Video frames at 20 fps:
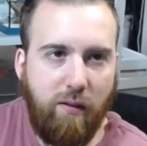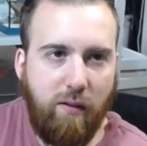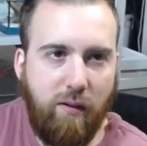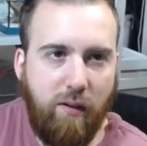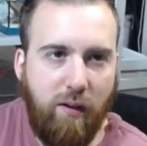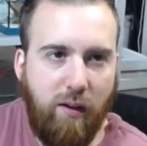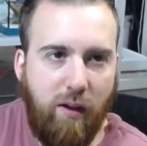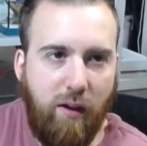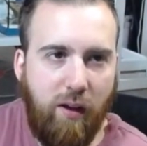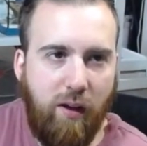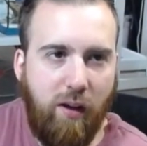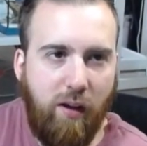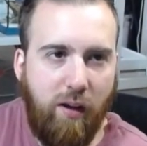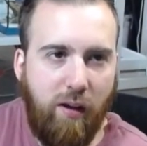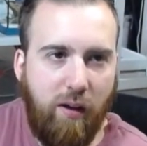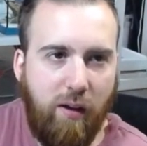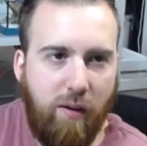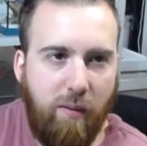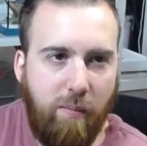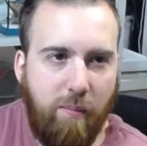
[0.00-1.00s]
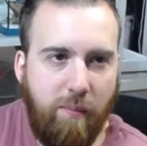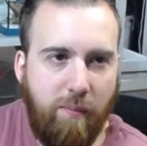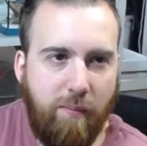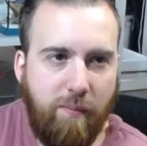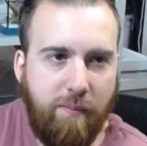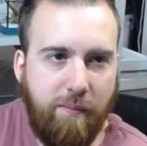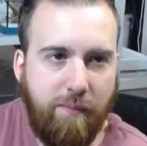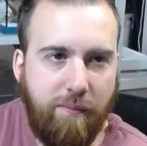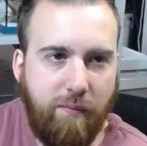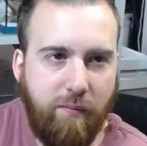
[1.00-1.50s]
Um,
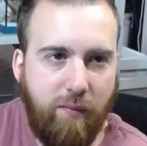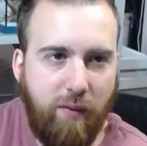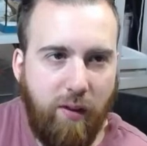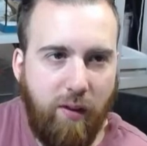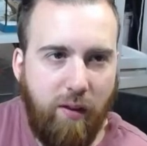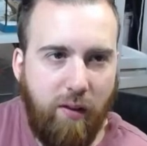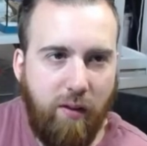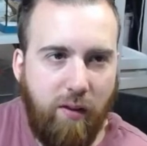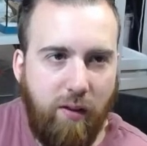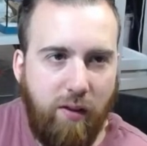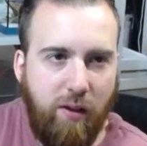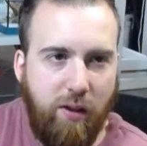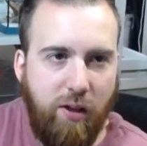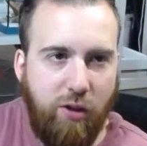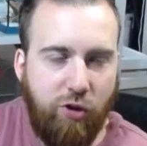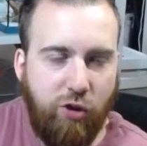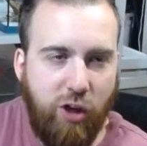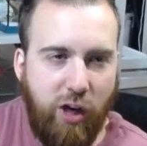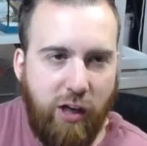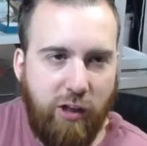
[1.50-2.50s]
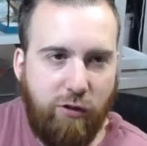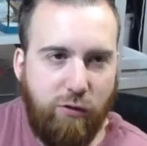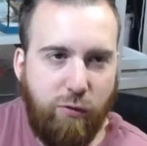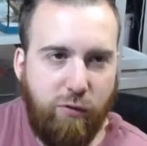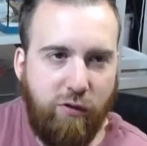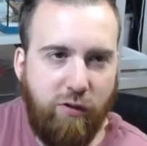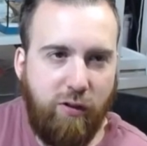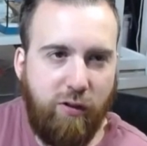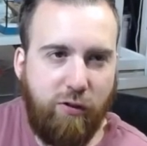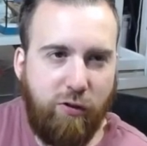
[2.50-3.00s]
should I tr
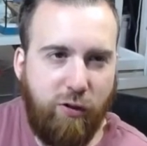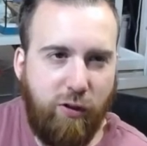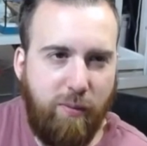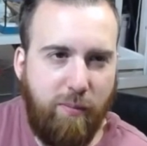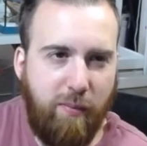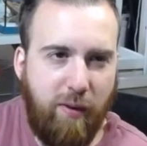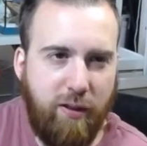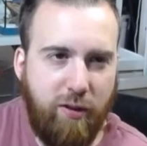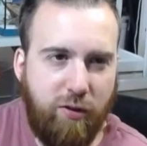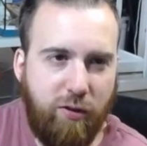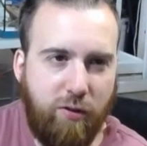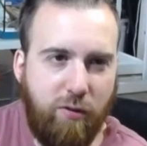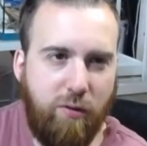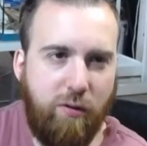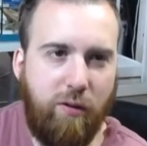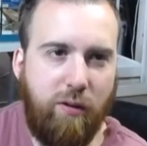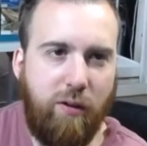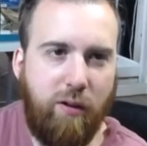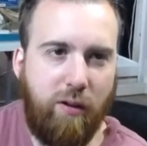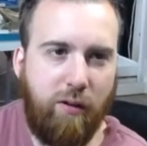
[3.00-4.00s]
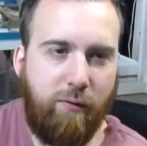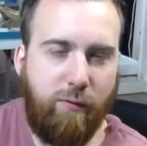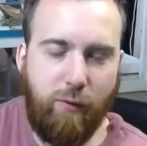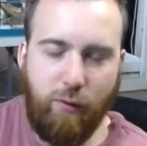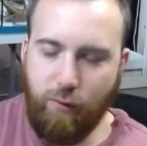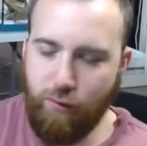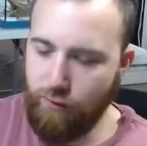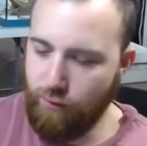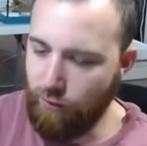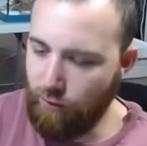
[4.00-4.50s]
trim my sword of
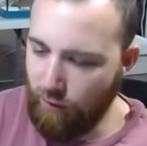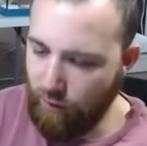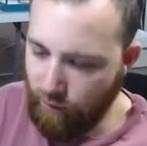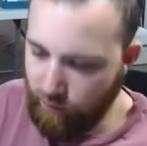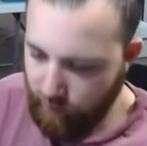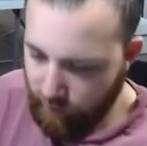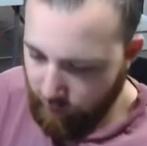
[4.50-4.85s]
old growth?